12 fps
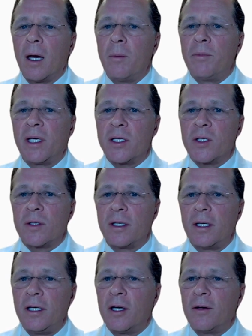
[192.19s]
because,
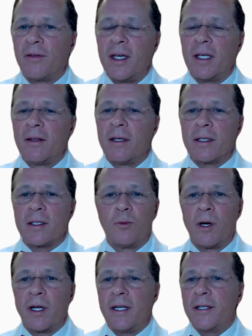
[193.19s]
think of this,
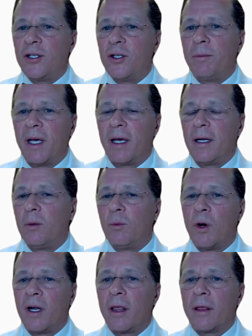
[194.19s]
1 in 2 men and
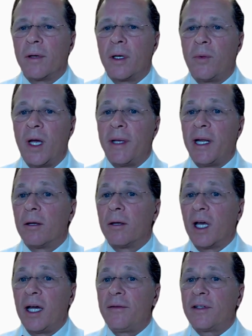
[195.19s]
1 in 3 women in their
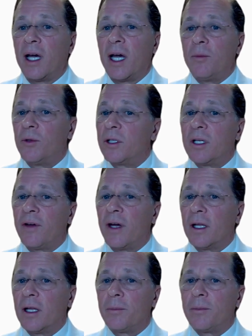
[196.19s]
lifetime will
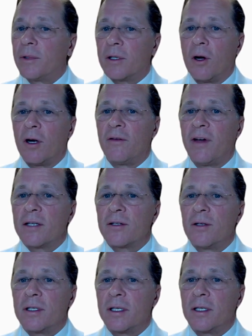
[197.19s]
develop
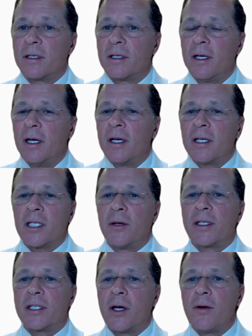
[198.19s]
cardiovascular disease. So
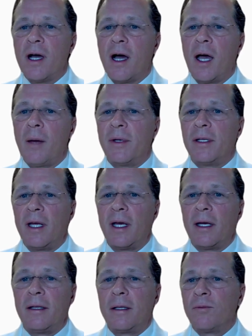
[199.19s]
it's so common,
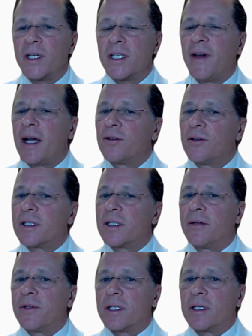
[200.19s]
and the risk factors
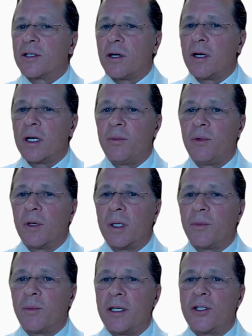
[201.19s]
give us a starting
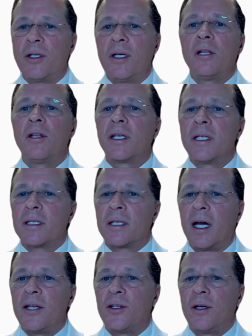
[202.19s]
point. But until you look
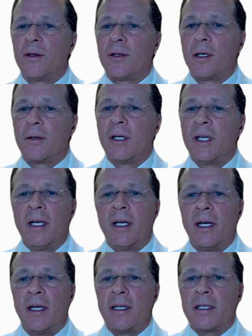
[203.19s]
inside, you don't know.
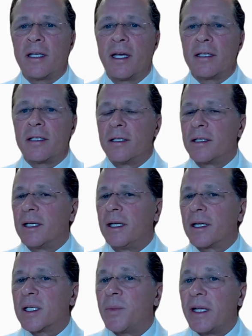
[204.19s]
And this test is
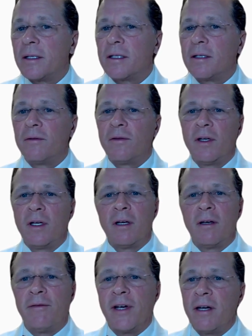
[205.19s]
inexpensive,
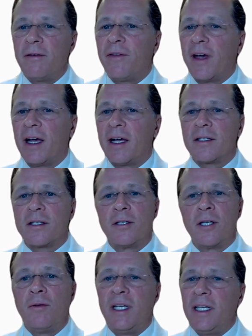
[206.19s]
very fast,
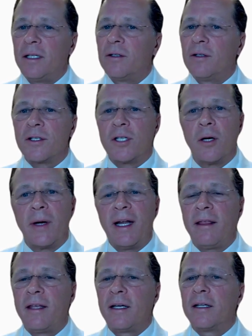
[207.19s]
no needles, no
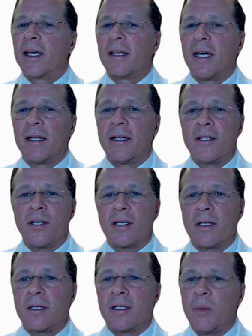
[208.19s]
anything like that. It's
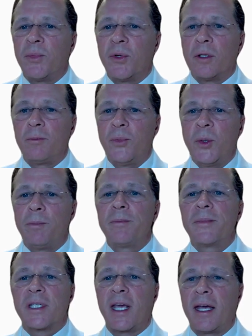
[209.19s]
just a simple boop,
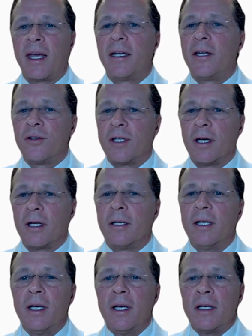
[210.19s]
scan, and you're done.
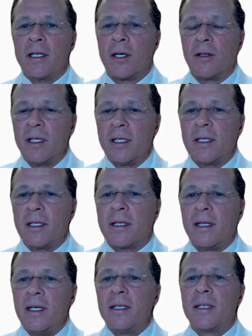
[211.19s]
So this is
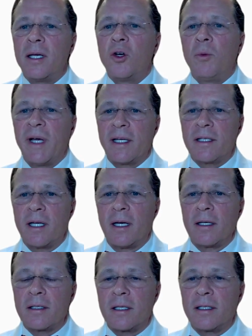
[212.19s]
the single best
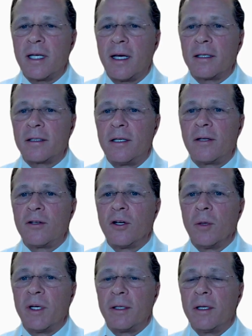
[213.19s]
test to
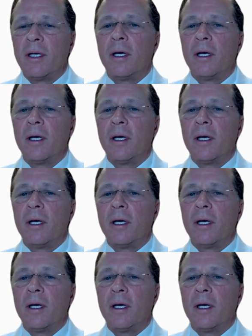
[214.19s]
determine,